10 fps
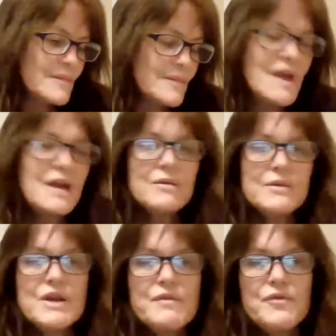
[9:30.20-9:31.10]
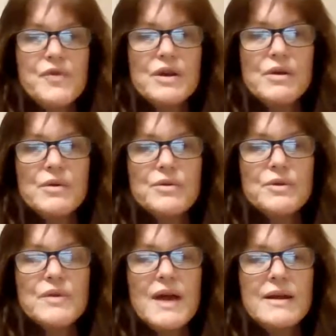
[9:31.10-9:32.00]
I have a friend going through
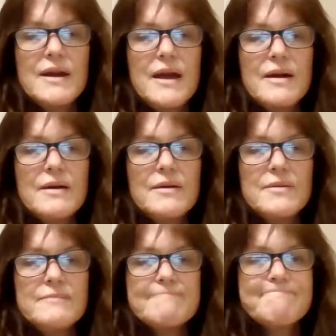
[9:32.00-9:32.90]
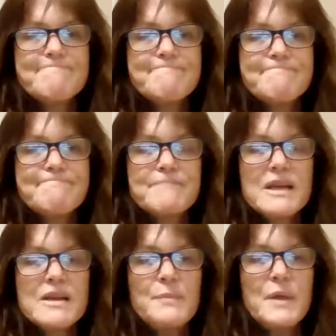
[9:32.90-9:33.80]
that now.
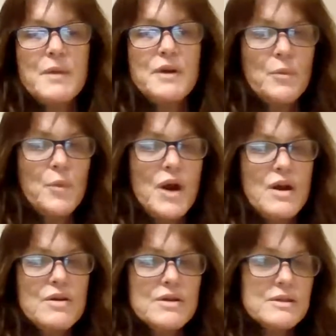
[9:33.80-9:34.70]
Keep them in your prayers.